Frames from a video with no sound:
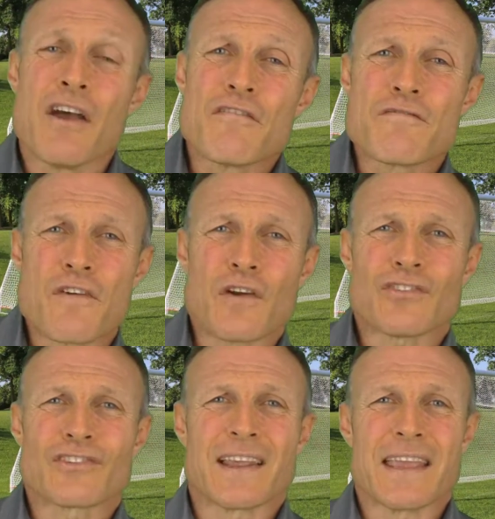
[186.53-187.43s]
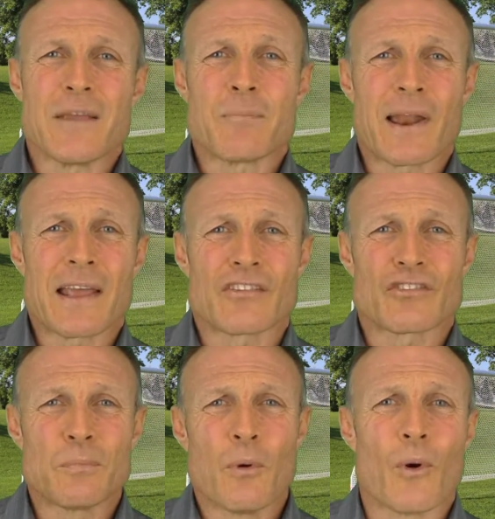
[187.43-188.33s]
Firstly, he played a
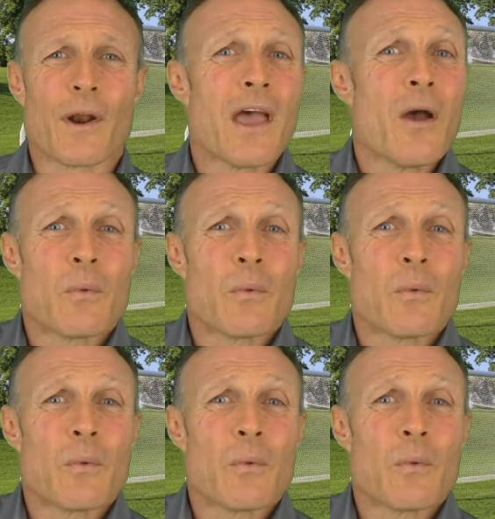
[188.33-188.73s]
sport